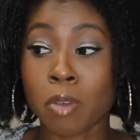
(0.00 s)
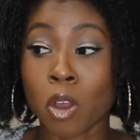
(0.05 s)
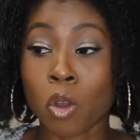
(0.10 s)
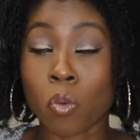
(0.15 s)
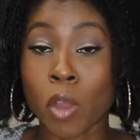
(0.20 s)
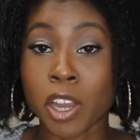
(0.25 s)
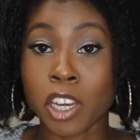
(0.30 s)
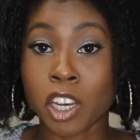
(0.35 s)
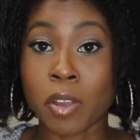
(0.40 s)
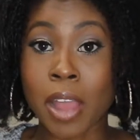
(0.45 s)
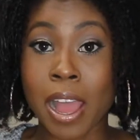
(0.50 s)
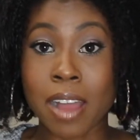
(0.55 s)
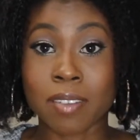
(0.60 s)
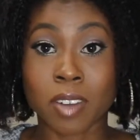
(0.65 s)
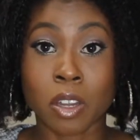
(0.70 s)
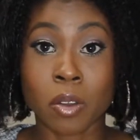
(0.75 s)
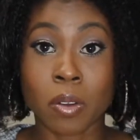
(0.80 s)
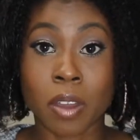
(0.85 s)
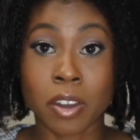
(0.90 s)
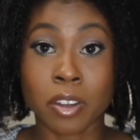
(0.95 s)
when you
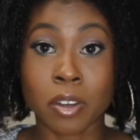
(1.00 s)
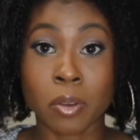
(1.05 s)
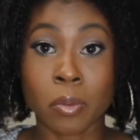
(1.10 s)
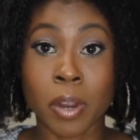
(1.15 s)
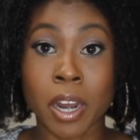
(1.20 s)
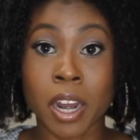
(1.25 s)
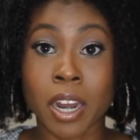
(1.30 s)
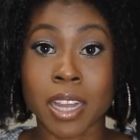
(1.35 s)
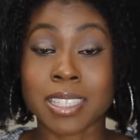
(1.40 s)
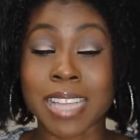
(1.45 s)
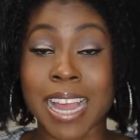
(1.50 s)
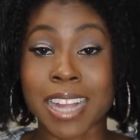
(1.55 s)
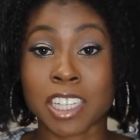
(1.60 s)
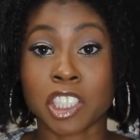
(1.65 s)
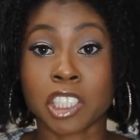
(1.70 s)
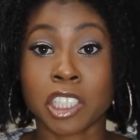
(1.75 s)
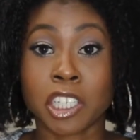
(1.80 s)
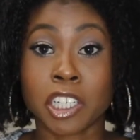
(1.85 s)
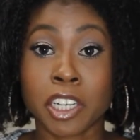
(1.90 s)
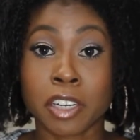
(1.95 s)
have no underwear is
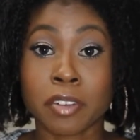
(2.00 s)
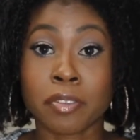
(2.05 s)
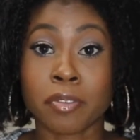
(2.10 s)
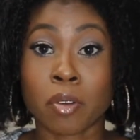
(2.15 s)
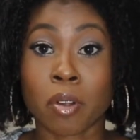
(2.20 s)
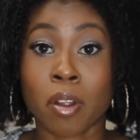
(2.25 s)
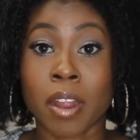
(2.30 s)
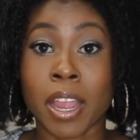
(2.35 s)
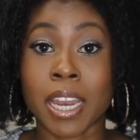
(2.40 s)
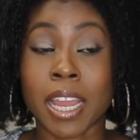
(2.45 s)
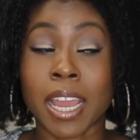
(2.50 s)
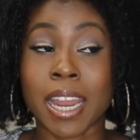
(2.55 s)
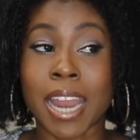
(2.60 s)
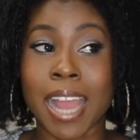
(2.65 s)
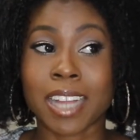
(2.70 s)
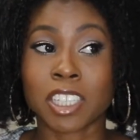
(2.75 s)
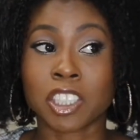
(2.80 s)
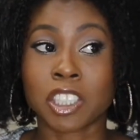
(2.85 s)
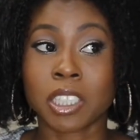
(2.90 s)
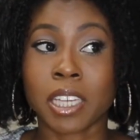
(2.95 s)
actually good for it. It
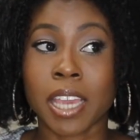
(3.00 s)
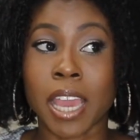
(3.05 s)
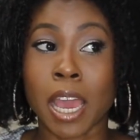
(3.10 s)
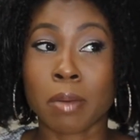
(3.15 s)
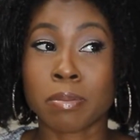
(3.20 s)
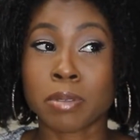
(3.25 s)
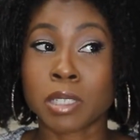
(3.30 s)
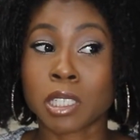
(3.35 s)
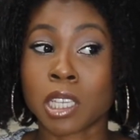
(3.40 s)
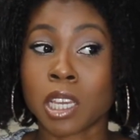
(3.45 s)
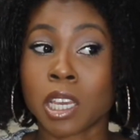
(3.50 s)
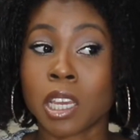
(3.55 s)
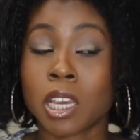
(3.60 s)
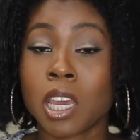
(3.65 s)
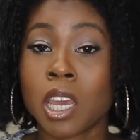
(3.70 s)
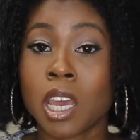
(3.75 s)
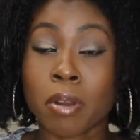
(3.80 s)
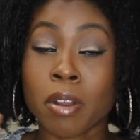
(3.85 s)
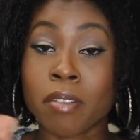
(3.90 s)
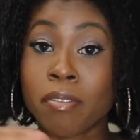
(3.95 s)
actually helps
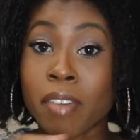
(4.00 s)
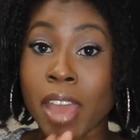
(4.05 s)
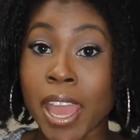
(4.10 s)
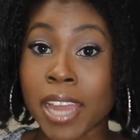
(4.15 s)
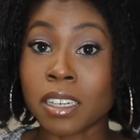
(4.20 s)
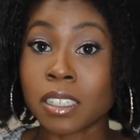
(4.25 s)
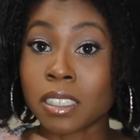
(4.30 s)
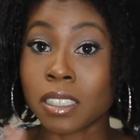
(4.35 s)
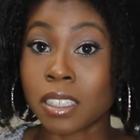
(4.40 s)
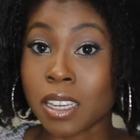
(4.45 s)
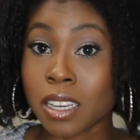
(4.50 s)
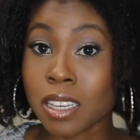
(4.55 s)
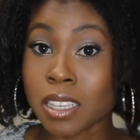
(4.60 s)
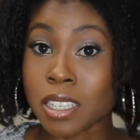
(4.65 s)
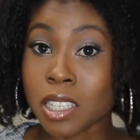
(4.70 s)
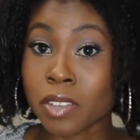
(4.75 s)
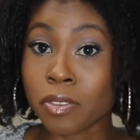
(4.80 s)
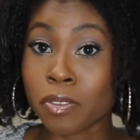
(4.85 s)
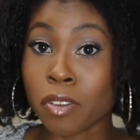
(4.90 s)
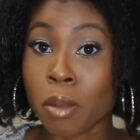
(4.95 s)
to prevent
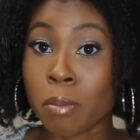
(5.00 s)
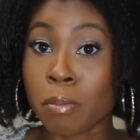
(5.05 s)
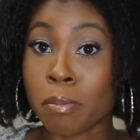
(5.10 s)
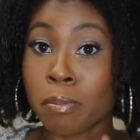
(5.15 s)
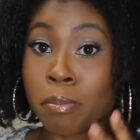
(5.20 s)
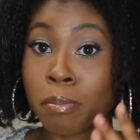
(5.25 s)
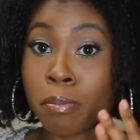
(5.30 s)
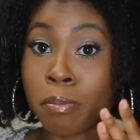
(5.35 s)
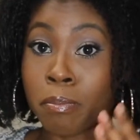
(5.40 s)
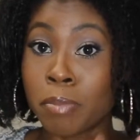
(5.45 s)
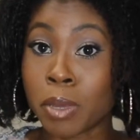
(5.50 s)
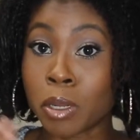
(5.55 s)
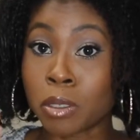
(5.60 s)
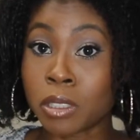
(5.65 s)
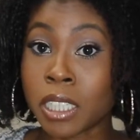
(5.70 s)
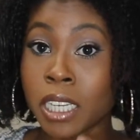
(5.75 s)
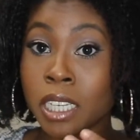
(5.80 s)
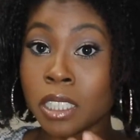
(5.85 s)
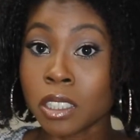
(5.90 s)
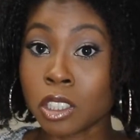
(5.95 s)
yeast from
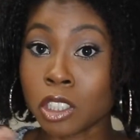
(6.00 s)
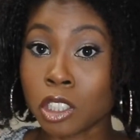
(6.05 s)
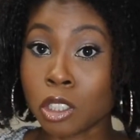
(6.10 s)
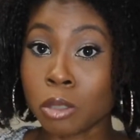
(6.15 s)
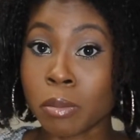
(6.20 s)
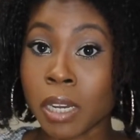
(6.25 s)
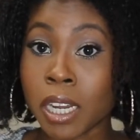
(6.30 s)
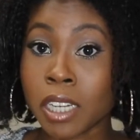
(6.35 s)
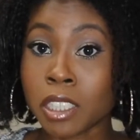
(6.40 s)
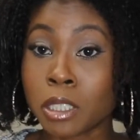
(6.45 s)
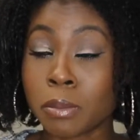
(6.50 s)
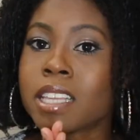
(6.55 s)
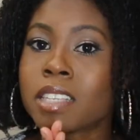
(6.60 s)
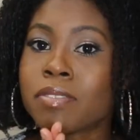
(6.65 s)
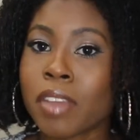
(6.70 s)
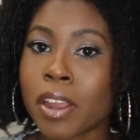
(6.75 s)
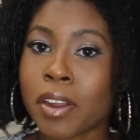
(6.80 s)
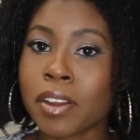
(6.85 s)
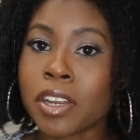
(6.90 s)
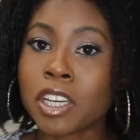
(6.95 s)
building too much.
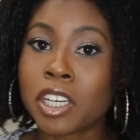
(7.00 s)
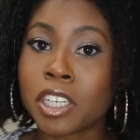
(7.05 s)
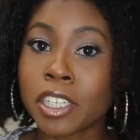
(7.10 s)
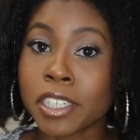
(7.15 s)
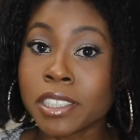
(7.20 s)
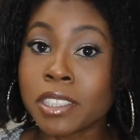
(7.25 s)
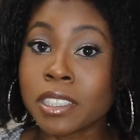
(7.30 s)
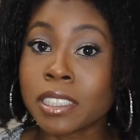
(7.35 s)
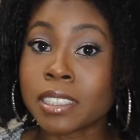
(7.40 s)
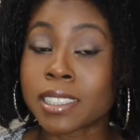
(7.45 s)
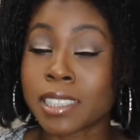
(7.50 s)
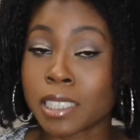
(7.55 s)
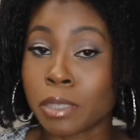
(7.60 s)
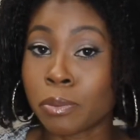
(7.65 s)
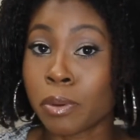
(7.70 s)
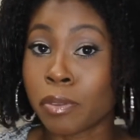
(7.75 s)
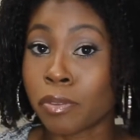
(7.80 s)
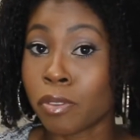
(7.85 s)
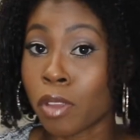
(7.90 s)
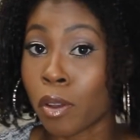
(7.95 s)
It's very good to
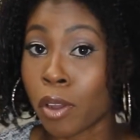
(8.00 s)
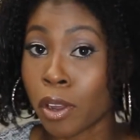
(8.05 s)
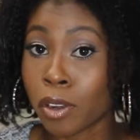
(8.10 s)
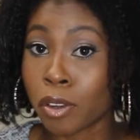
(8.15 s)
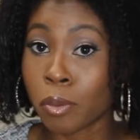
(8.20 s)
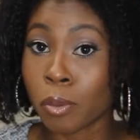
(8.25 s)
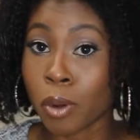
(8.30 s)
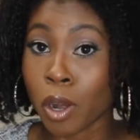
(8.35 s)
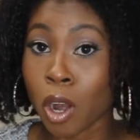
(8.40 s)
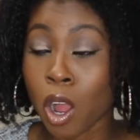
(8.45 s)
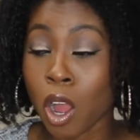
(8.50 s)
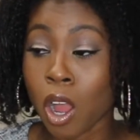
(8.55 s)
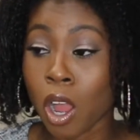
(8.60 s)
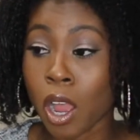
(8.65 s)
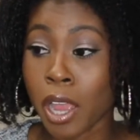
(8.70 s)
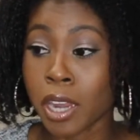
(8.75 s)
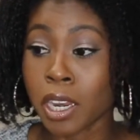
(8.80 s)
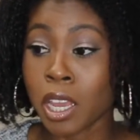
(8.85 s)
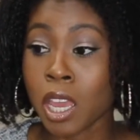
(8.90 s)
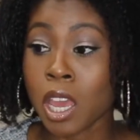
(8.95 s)
sleep with no underwear
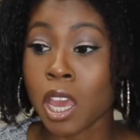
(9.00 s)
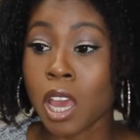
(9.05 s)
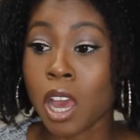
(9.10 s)
on.